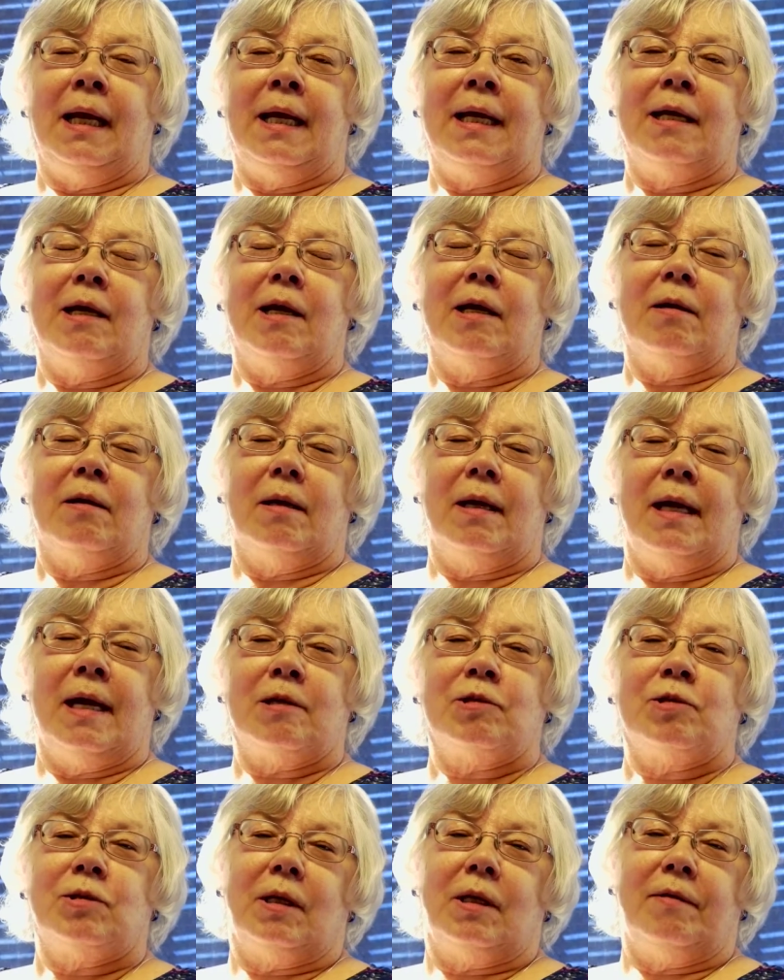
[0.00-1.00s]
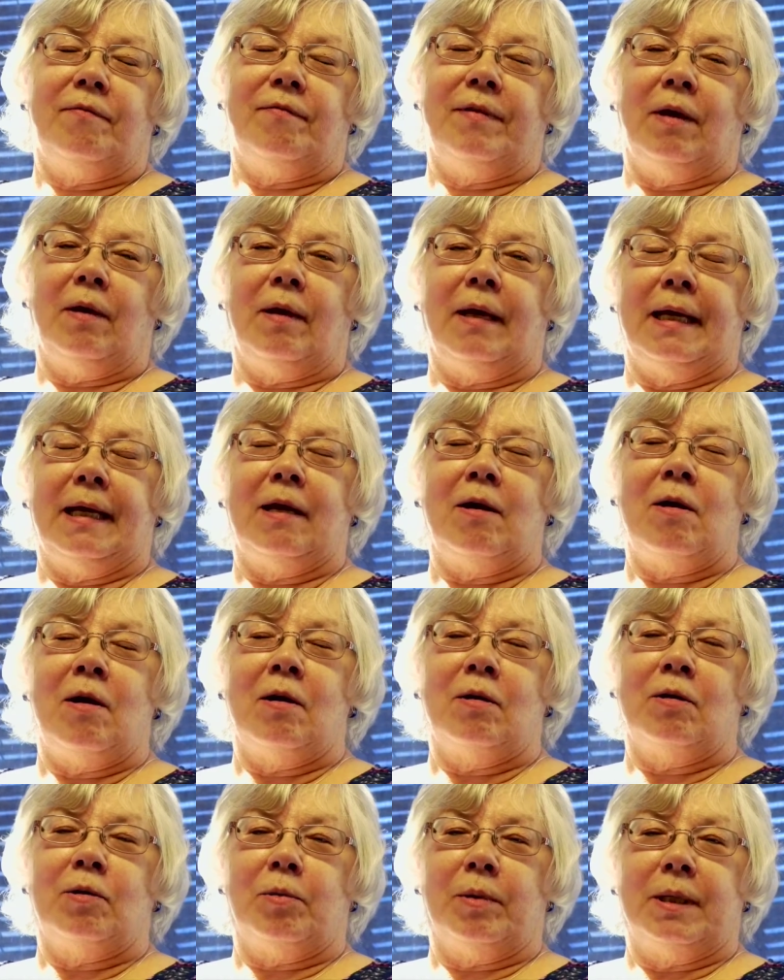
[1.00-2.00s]
leg actually felt like
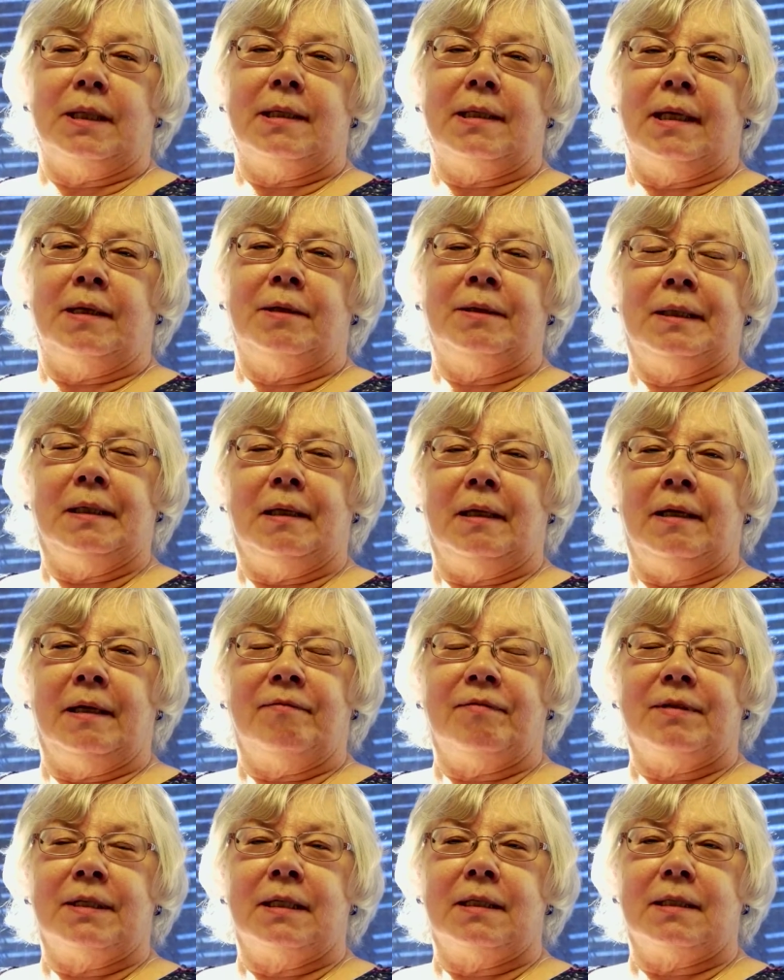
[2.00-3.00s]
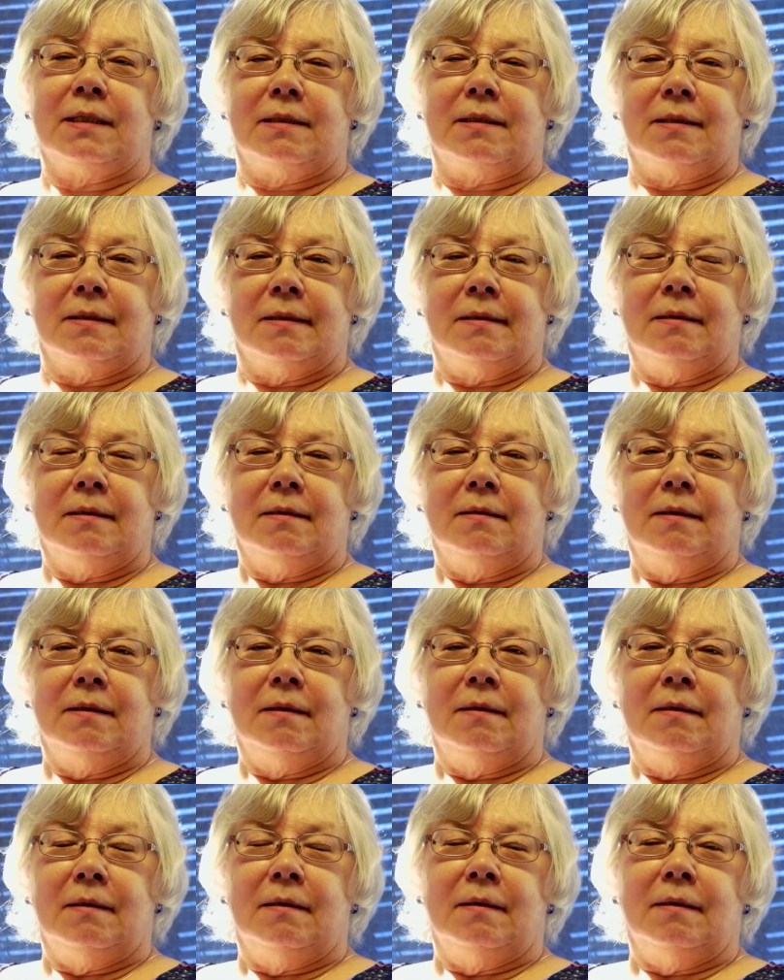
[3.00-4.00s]
concrete. I couldn't lift it.
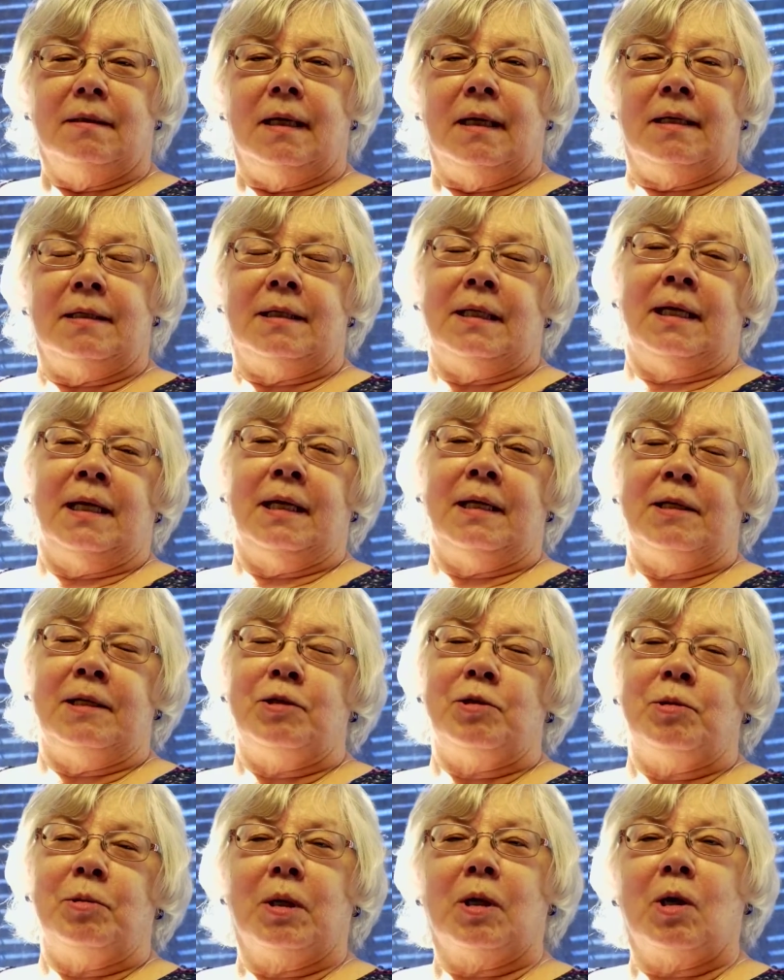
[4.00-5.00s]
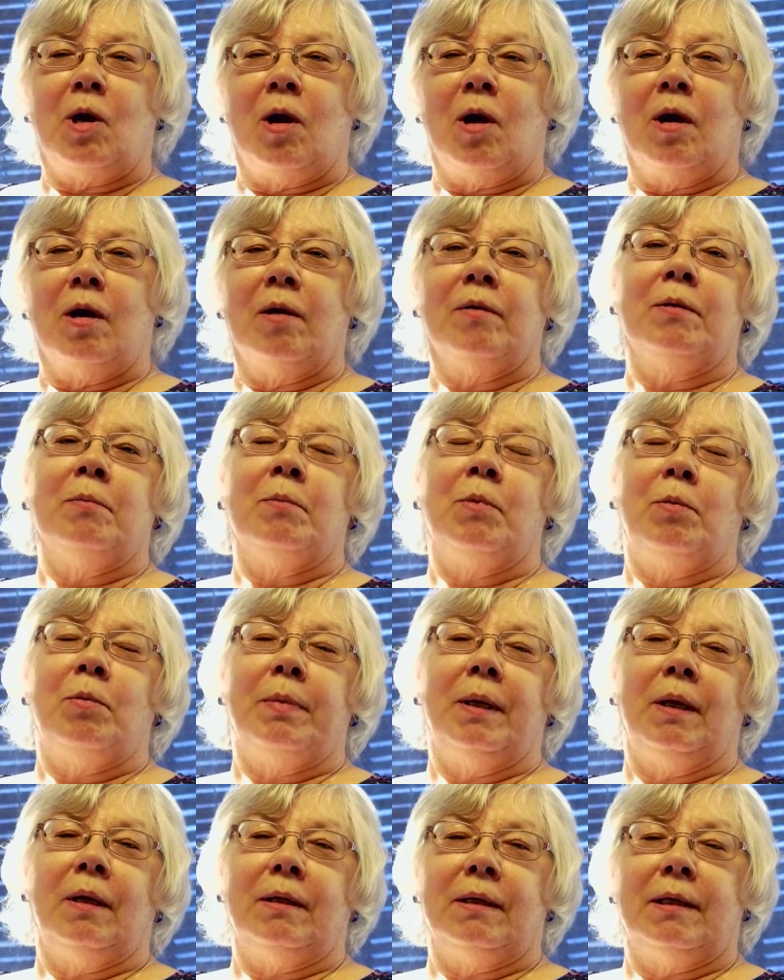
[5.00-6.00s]
And to get into a car, the
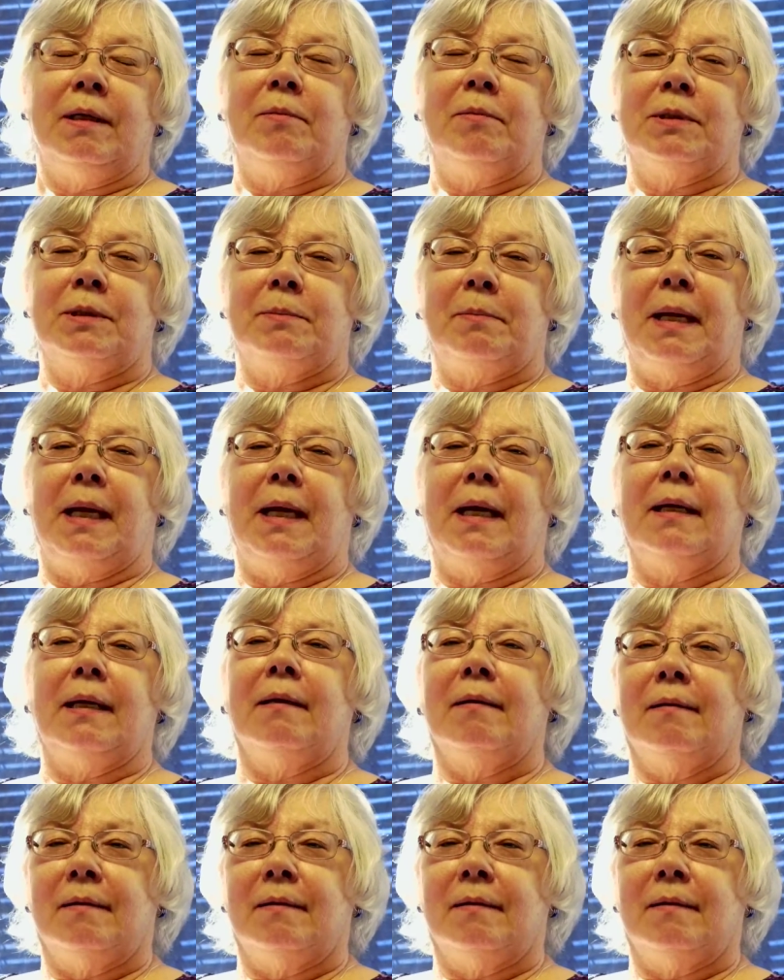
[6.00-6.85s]
mobility was bad.